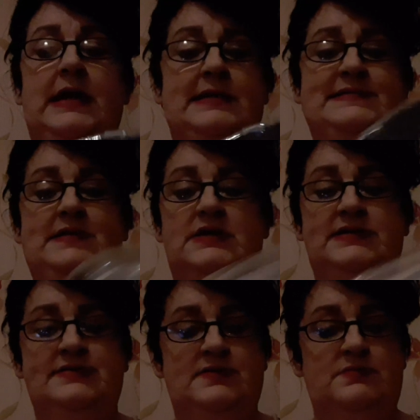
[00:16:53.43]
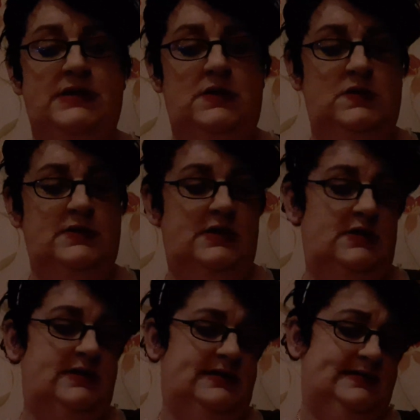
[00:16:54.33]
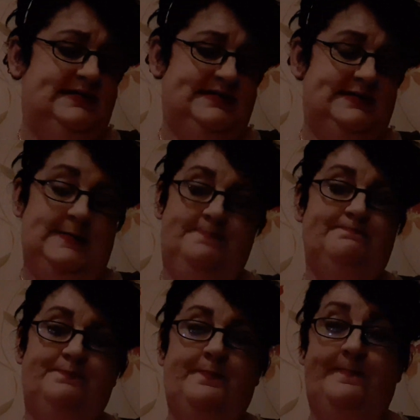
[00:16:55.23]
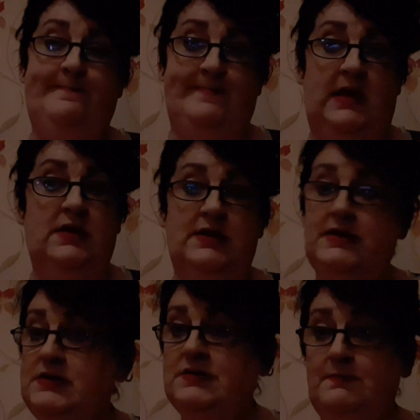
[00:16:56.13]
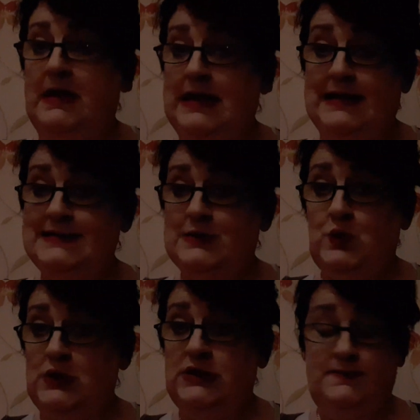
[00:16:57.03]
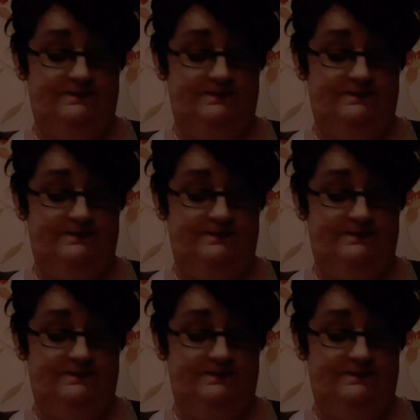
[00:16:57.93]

last item now, guys. My last one.